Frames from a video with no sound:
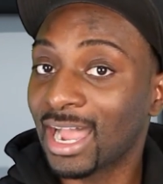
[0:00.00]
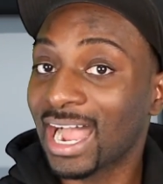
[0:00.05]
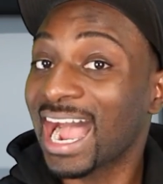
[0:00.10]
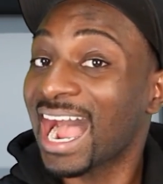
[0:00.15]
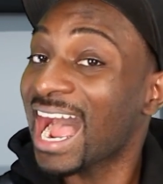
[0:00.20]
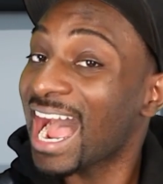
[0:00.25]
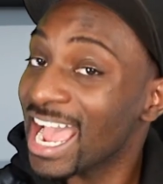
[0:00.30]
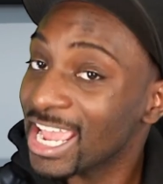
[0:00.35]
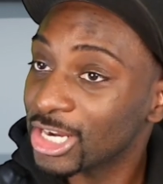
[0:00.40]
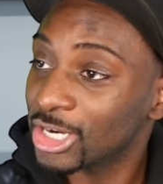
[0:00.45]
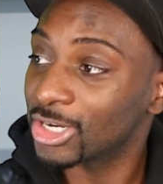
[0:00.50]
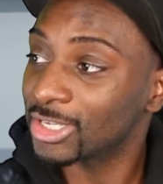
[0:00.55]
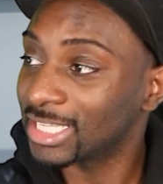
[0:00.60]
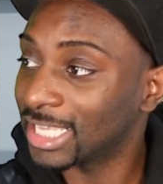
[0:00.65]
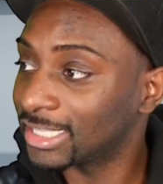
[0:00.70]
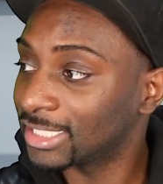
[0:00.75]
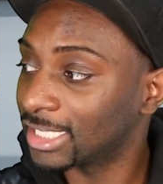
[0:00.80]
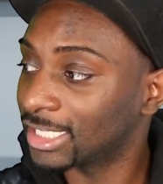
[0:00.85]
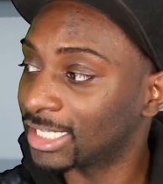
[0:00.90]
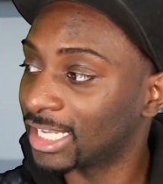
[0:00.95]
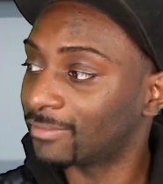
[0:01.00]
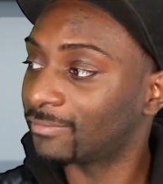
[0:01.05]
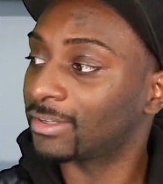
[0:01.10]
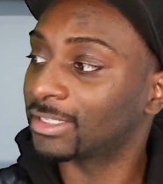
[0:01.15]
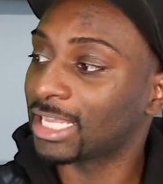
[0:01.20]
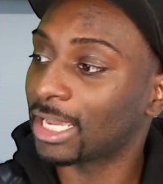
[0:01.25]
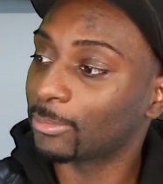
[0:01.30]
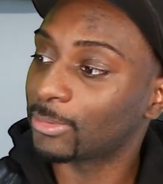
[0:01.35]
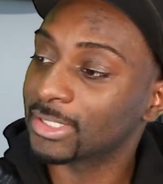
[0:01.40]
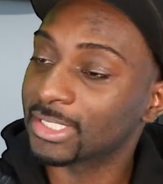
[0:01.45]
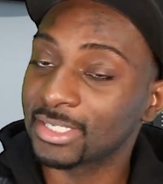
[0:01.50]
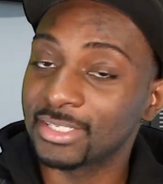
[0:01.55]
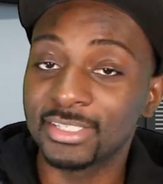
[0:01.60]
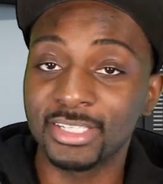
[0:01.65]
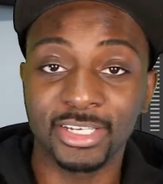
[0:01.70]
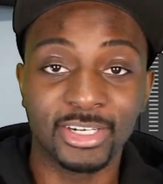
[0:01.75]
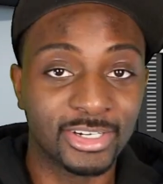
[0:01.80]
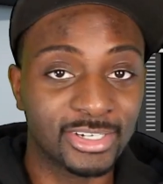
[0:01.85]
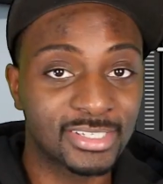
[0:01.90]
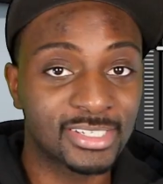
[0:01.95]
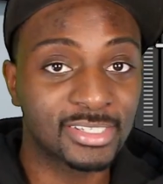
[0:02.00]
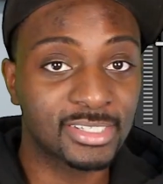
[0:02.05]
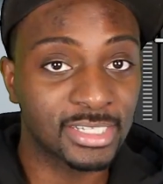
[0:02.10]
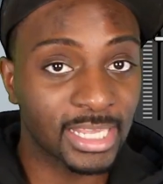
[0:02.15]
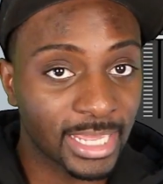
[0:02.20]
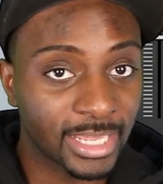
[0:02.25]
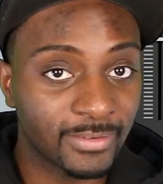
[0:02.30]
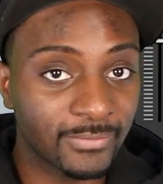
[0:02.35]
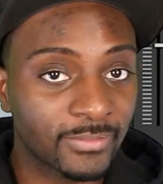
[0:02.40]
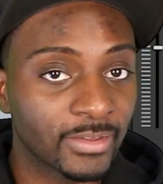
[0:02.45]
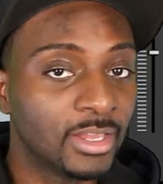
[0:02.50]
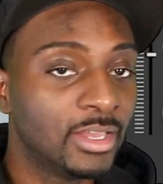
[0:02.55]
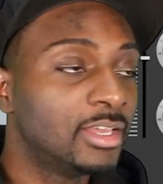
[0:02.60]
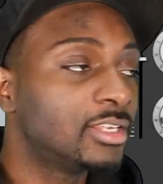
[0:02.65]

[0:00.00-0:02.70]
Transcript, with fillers: higher than the level that was considered safe.